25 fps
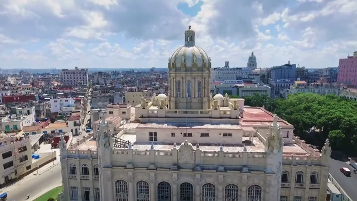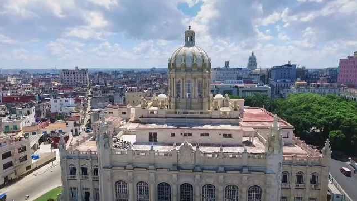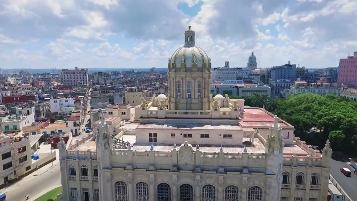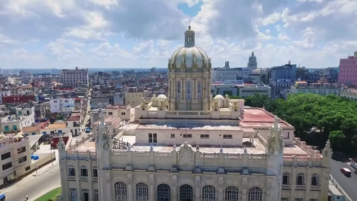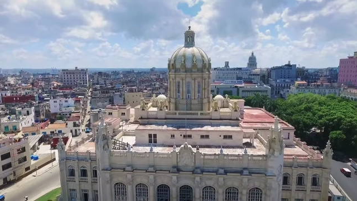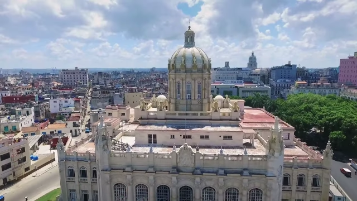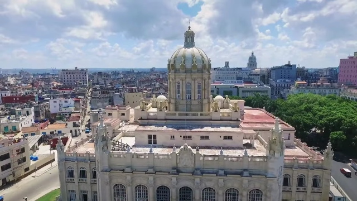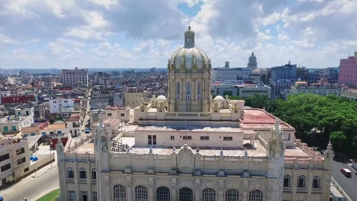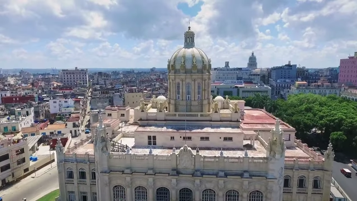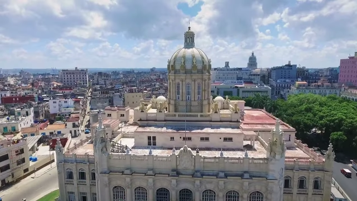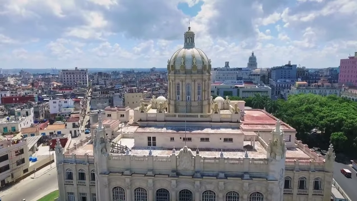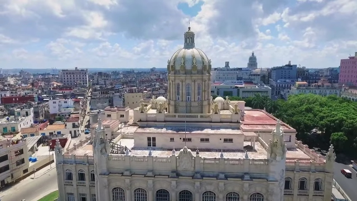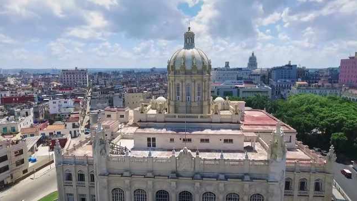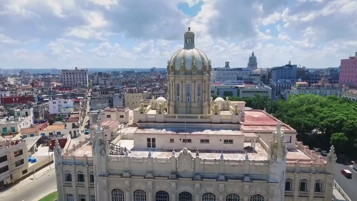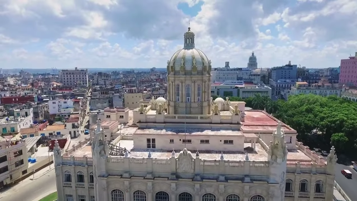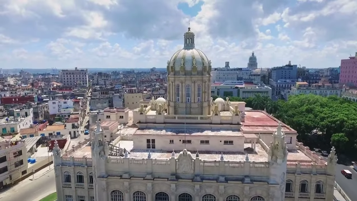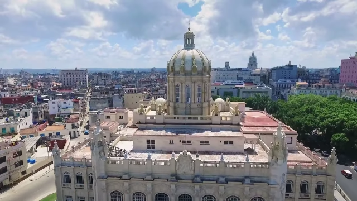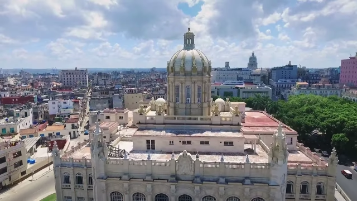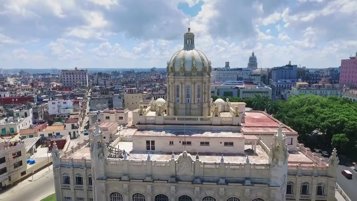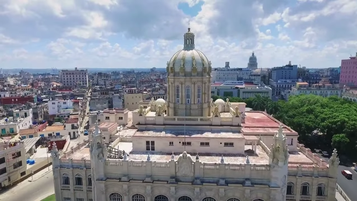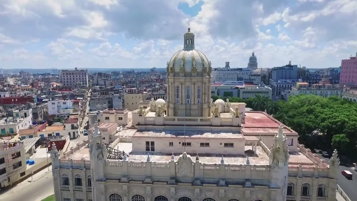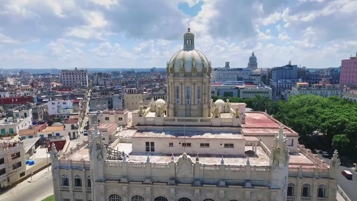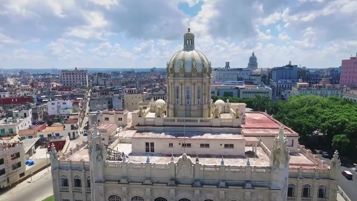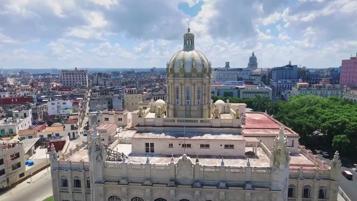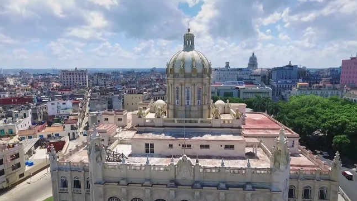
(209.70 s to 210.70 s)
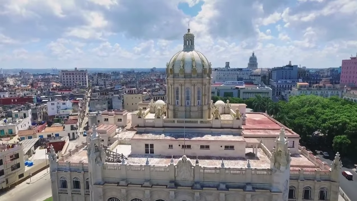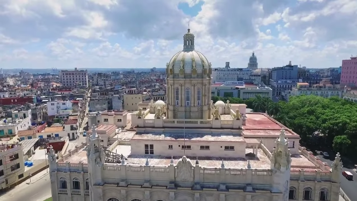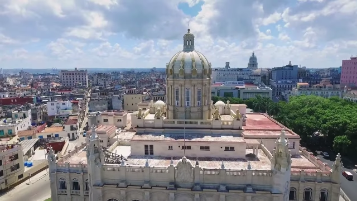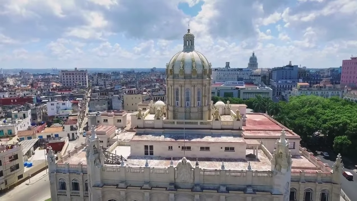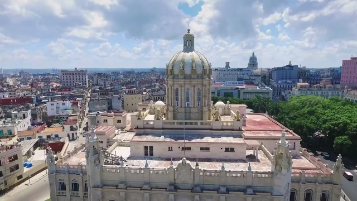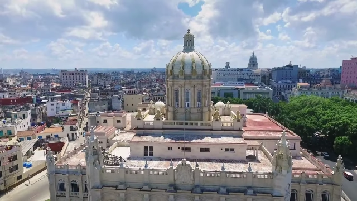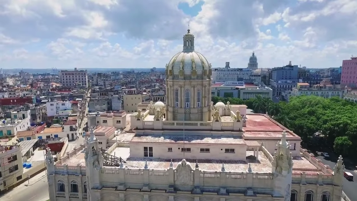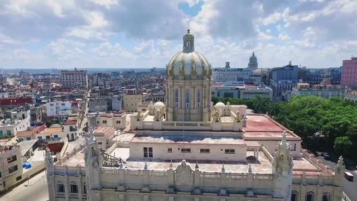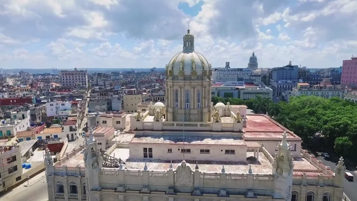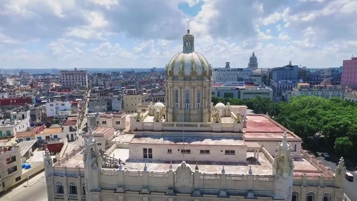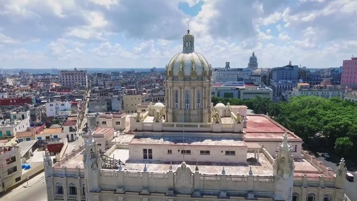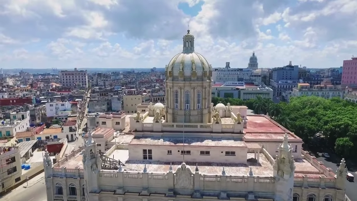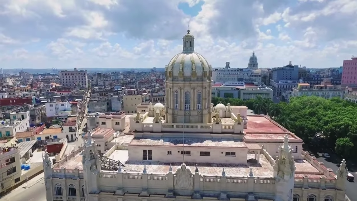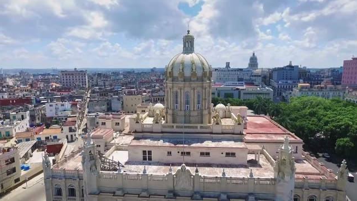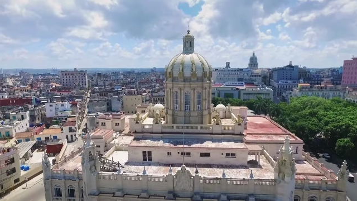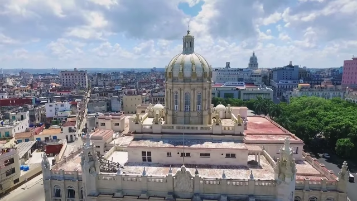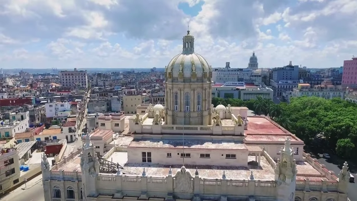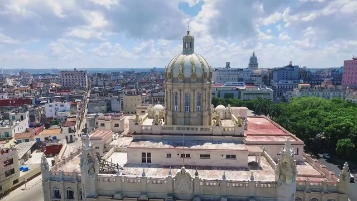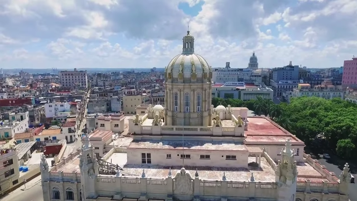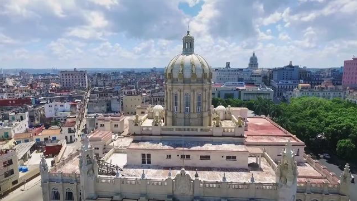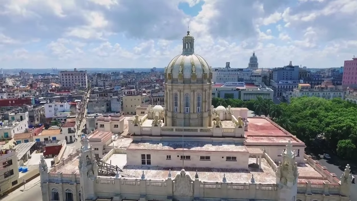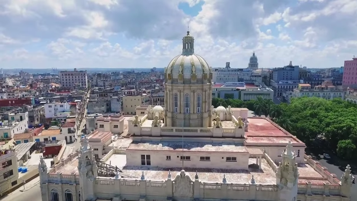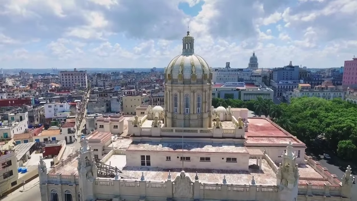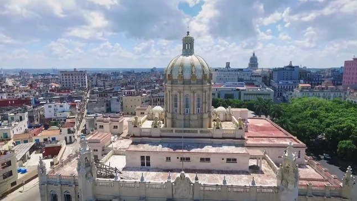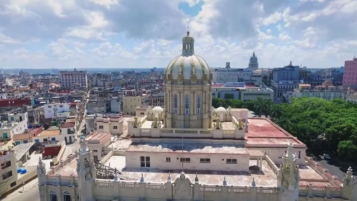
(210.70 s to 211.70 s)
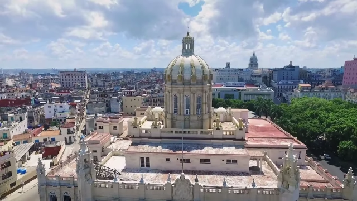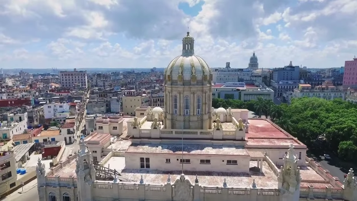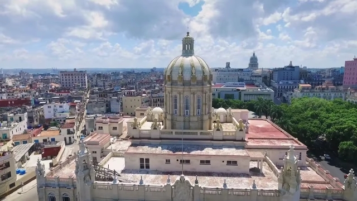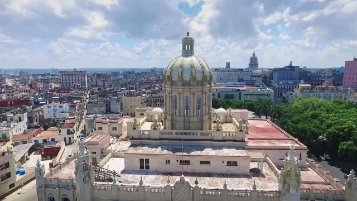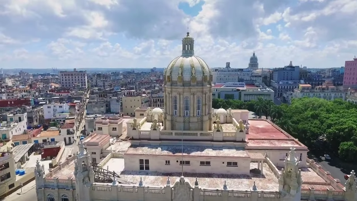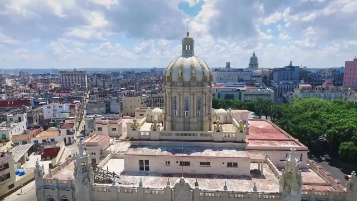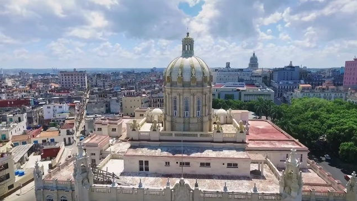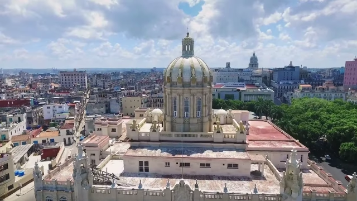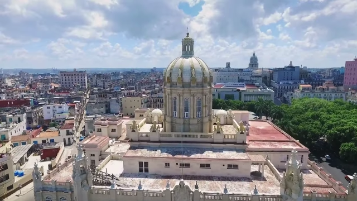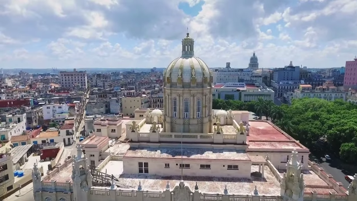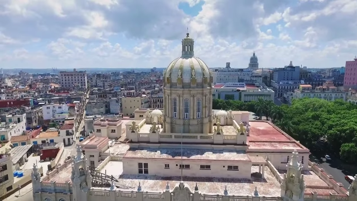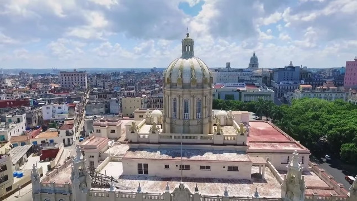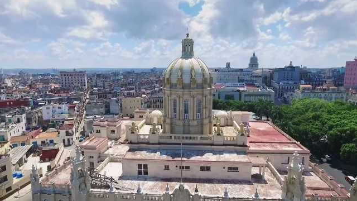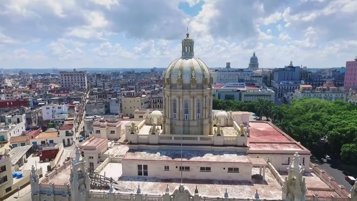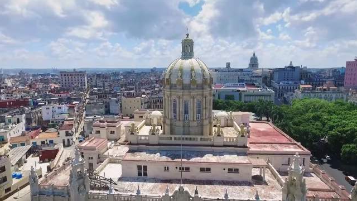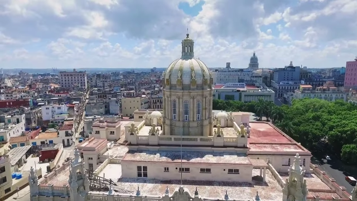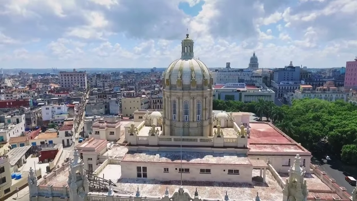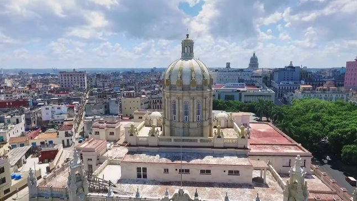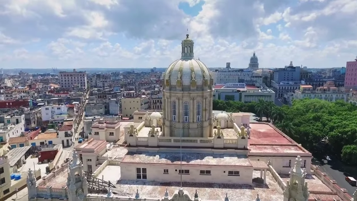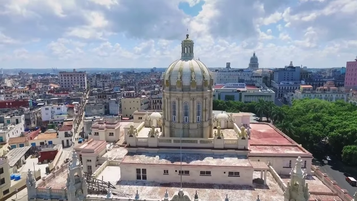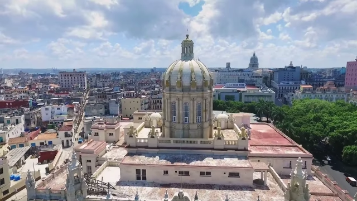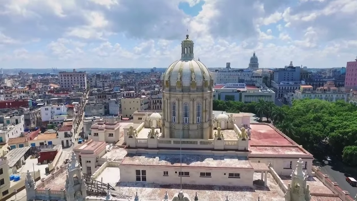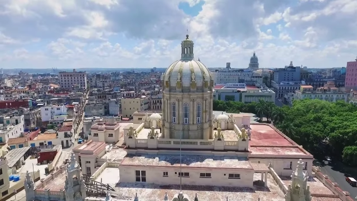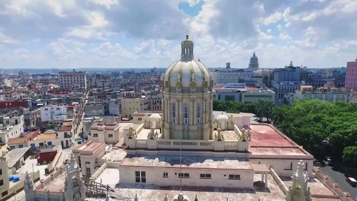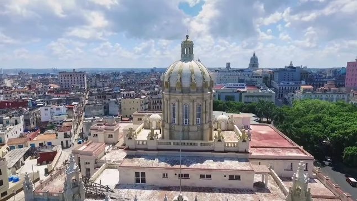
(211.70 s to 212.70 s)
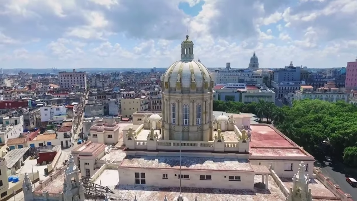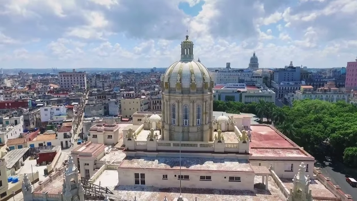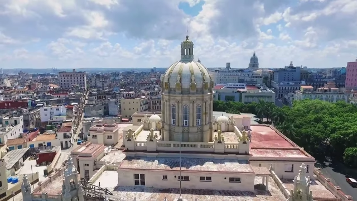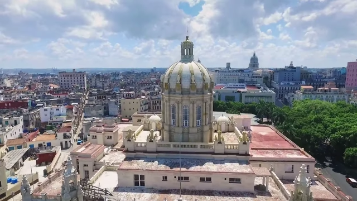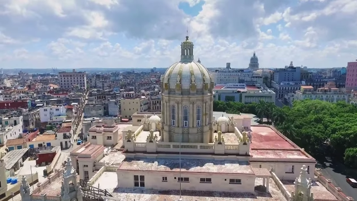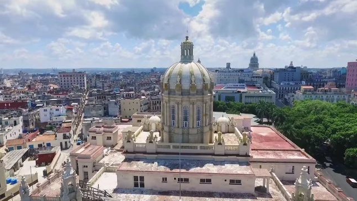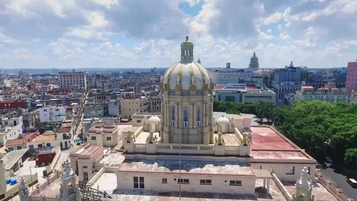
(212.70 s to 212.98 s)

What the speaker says: No face is visible, so there are no lips to read.